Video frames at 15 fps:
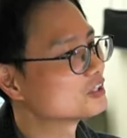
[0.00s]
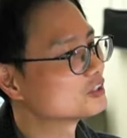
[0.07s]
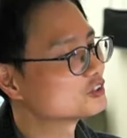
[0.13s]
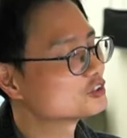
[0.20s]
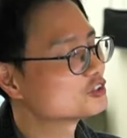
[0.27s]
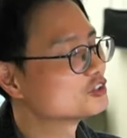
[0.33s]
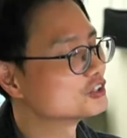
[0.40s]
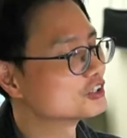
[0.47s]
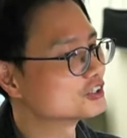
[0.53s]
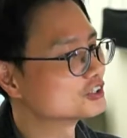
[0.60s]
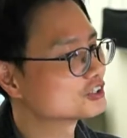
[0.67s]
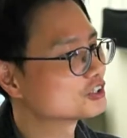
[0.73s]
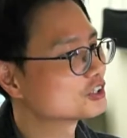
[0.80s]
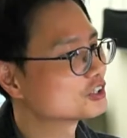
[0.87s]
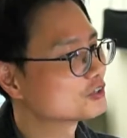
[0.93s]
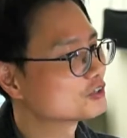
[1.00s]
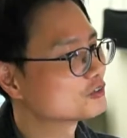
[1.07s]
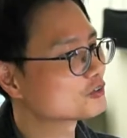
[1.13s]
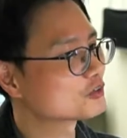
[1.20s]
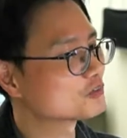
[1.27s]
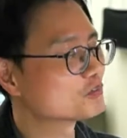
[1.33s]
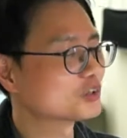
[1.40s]
students
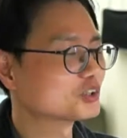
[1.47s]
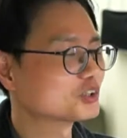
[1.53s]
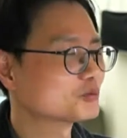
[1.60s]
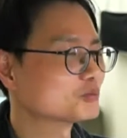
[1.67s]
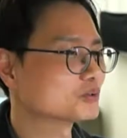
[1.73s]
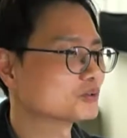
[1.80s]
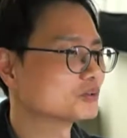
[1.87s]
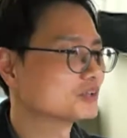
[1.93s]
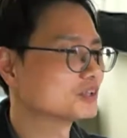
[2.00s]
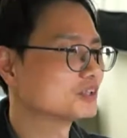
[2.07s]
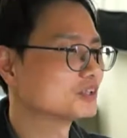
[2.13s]
from multiple